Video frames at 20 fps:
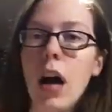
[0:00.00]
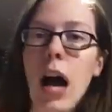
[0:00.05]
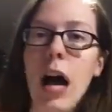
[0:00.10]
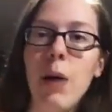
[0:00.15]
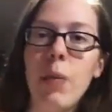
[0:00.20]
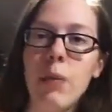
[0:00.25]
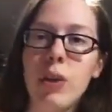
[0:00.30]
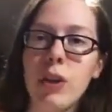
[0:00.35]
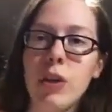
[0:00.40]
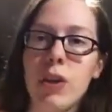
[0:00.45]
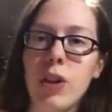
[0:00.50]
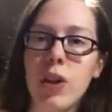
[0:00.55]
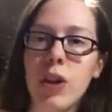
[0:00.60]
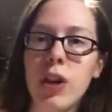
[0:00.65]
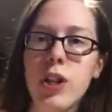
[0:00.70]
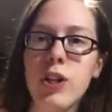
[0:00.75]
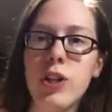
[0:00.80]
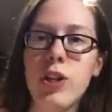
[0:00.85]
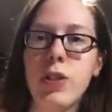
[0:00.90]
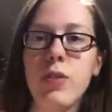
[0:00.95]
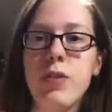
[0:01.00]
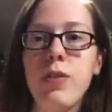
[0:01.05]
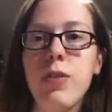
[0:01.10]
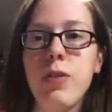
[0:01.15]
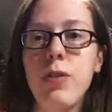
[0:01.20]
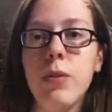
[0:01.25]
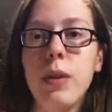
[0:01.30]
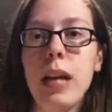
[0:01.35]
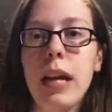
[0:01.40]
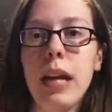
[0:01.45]
I would encourage you
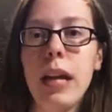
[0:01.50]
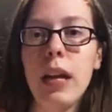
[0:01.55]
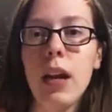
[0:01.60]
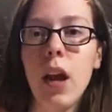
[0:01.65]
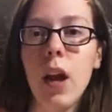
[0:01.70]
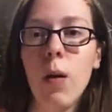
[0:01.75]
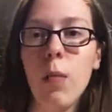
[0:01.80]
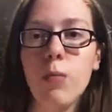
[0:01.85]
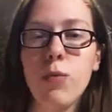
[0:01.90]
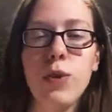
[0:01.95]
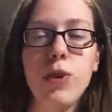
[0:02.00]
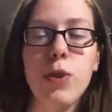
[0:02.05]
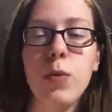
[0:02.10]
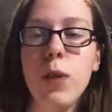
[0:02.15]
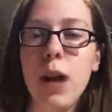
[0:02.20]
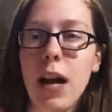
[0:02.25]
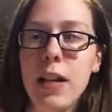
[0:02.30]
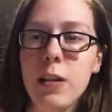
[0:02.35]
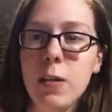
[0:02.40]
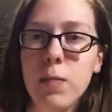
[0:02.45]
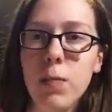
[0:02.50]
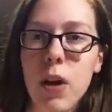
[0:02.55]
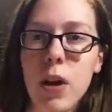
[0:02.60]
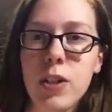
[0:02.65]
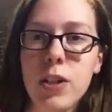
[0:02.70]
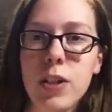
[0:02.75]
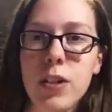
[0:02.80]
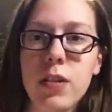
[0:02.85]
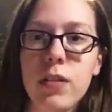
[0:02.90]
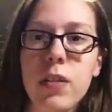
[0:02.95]
to get two kinds of
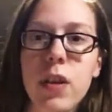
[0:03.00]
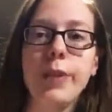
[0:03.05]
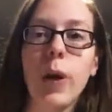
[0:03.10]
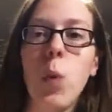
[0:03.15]
brushes.